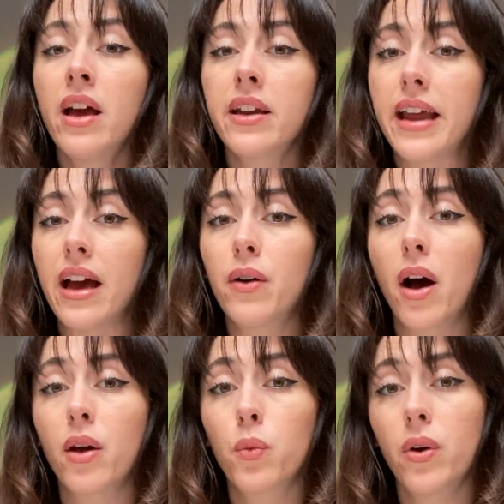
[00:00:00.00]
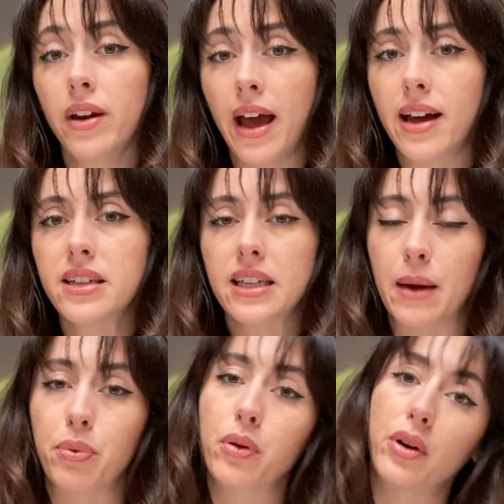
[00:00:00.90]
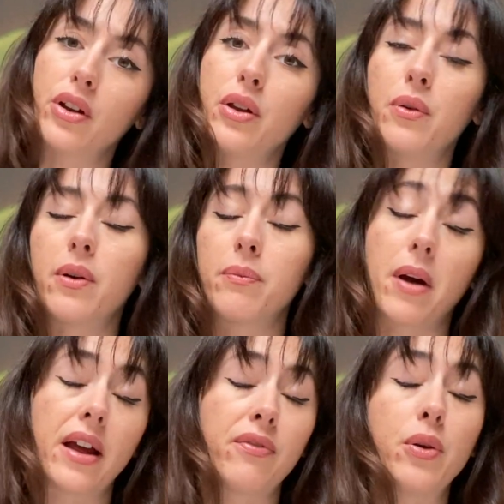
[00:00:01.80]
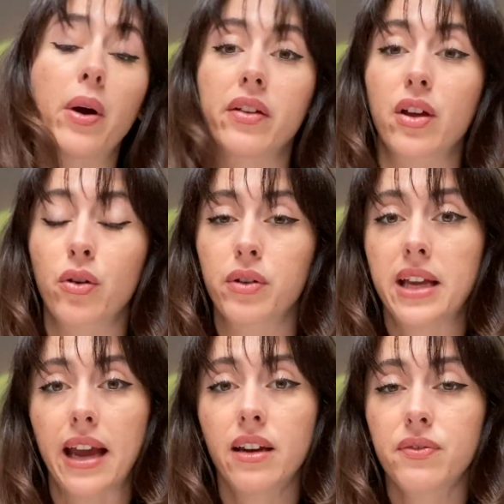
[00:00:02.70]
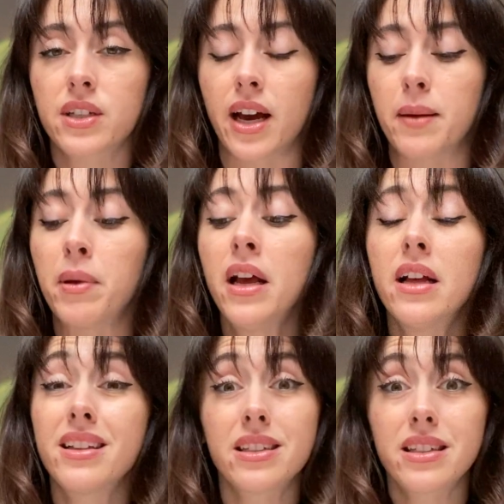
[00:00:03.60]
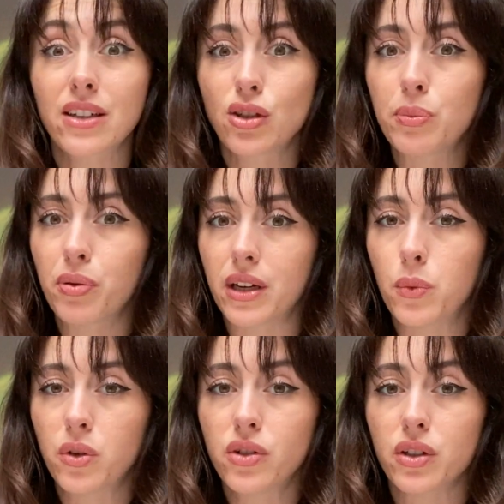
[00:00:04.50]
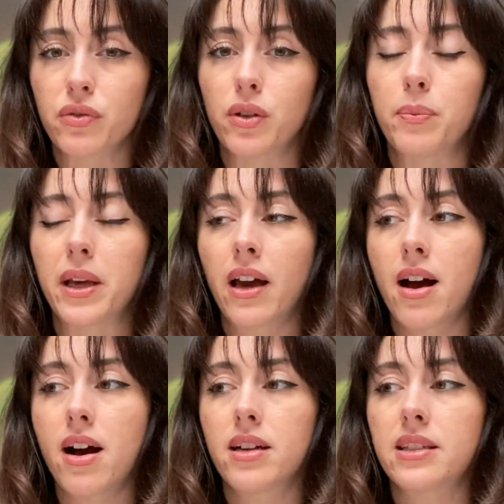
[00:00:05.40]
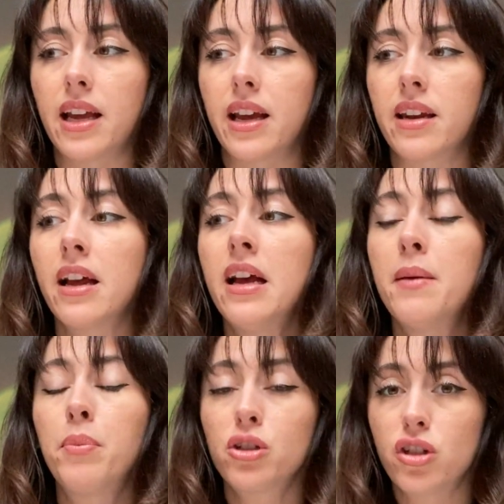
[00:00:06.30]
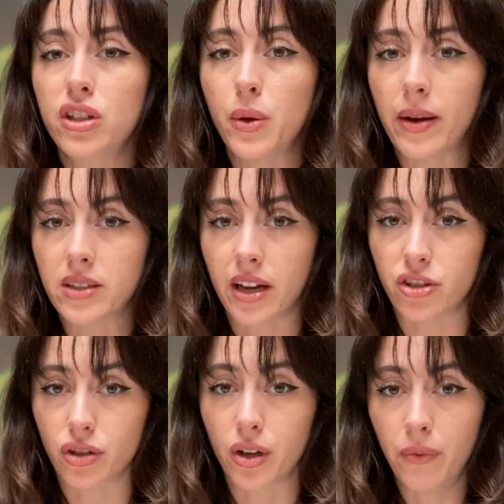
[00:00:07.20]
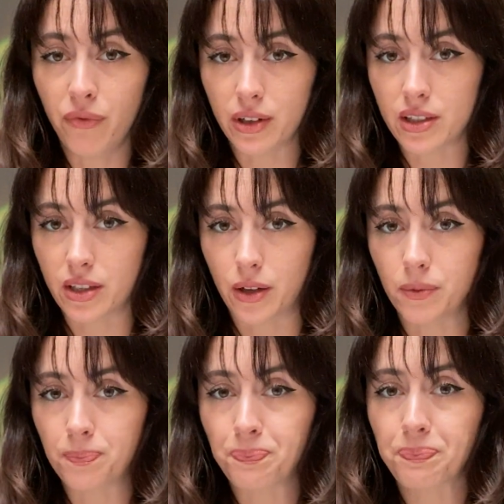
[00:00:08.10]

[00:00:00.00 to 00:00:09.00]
Now, on one hand, Capricorn, if you are the creative type, this is actually pretty wonderful because it pushes you outside your comfort zone.